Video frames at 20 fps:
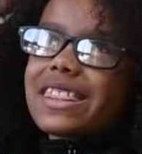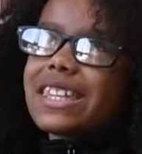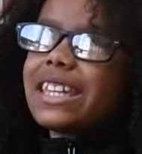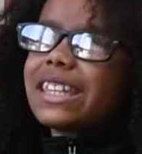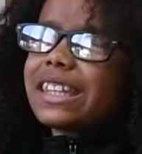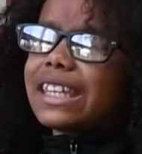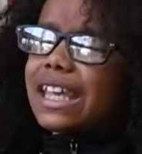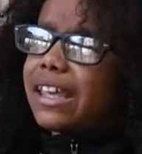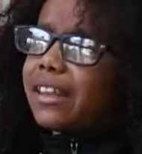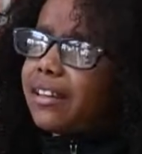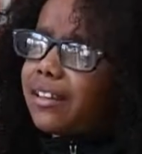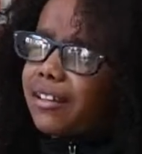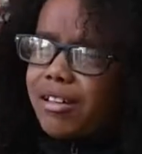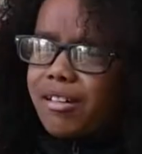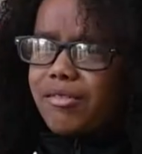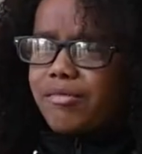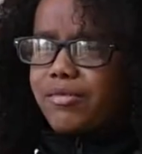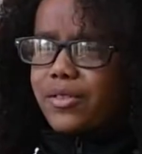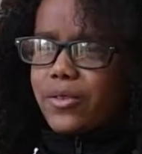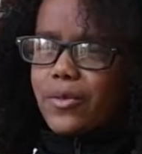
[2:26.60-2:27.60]
Think they
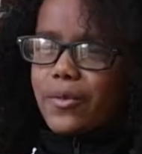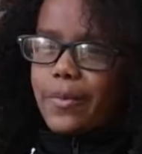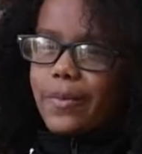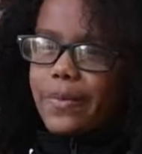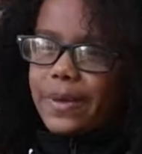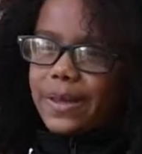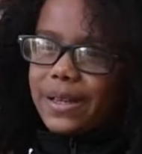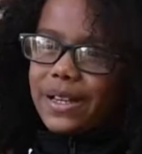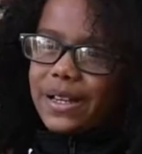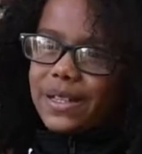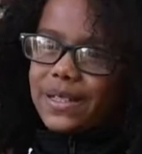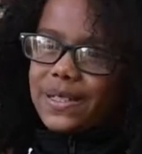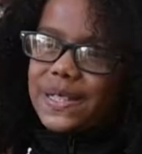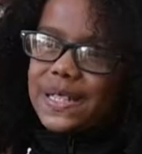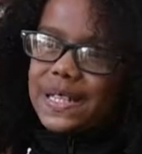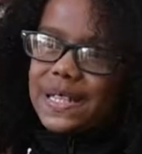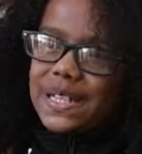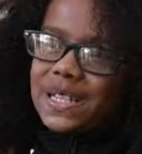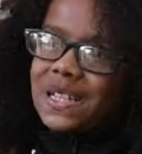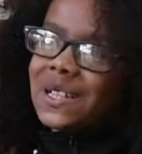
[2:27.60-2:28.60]
love you because
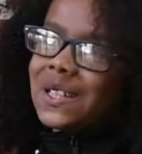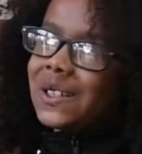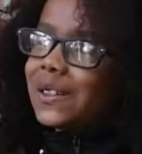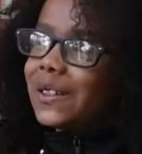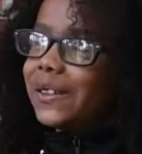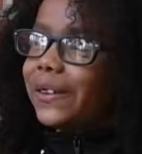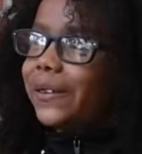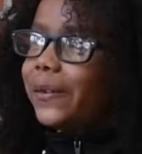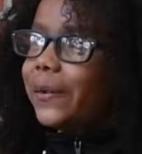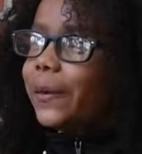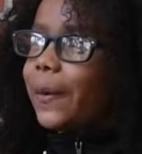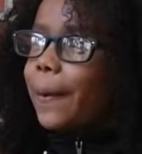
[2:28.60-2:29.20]
they know you?